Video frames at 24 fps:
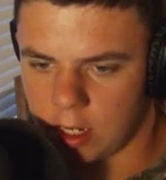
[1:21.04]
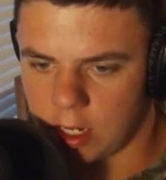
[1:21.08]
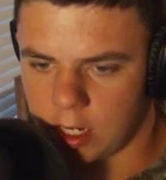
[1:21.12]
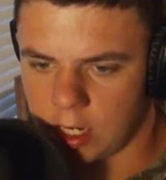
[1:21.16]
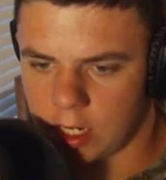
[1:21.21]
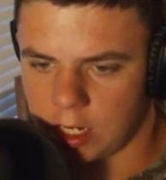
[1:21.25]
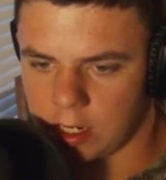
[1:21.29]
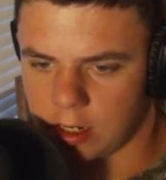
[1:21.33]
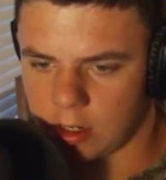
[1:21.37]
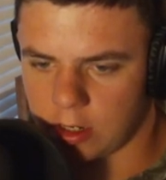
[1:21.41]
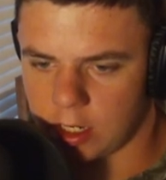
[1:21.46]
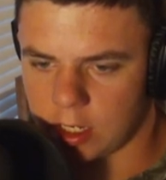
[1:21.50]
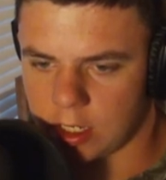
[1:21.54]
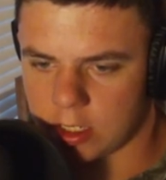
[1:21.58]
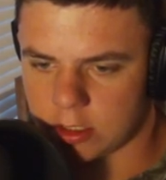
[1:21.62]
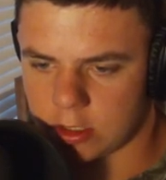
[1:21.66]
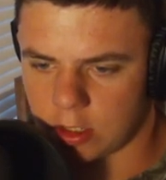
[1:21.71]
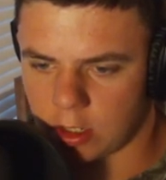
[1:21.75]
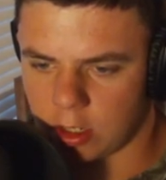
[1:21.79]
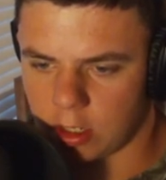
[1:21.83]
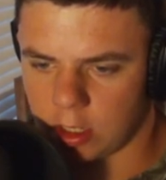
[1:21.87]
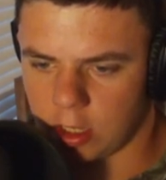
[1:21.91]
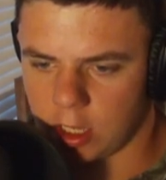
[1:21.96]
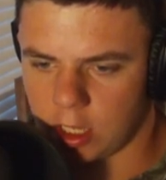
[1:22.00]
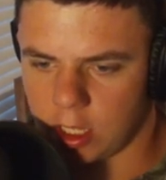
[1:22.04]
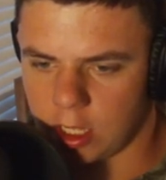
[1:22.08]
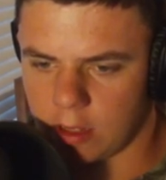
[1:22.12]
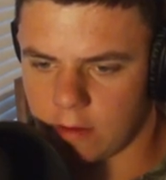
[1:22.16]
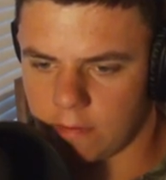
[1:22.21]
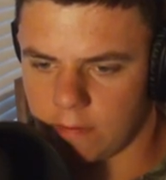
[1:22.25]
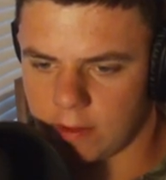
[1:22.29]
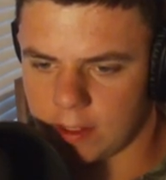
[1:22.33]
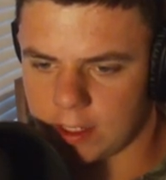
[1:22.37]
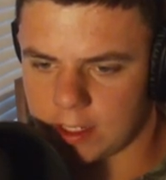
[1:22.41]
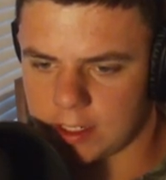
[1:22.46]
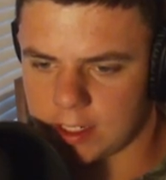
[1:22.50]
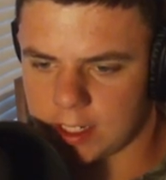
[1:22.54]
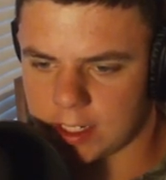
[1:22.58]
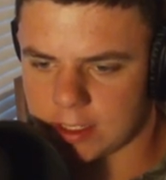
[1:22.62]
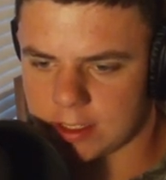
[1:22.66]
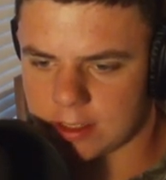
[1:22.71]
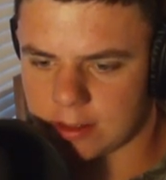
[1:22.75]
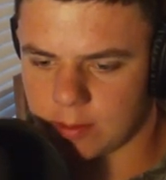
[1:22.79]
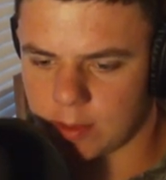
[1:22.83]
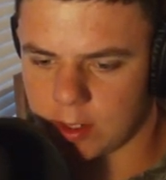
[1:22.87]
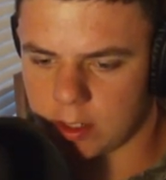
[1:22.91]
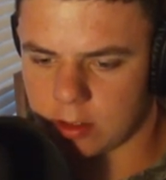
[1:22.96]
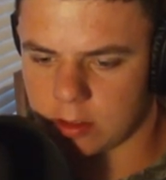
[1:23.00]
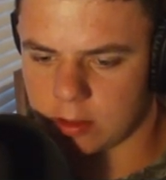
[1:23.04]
Here is our lovely Tesla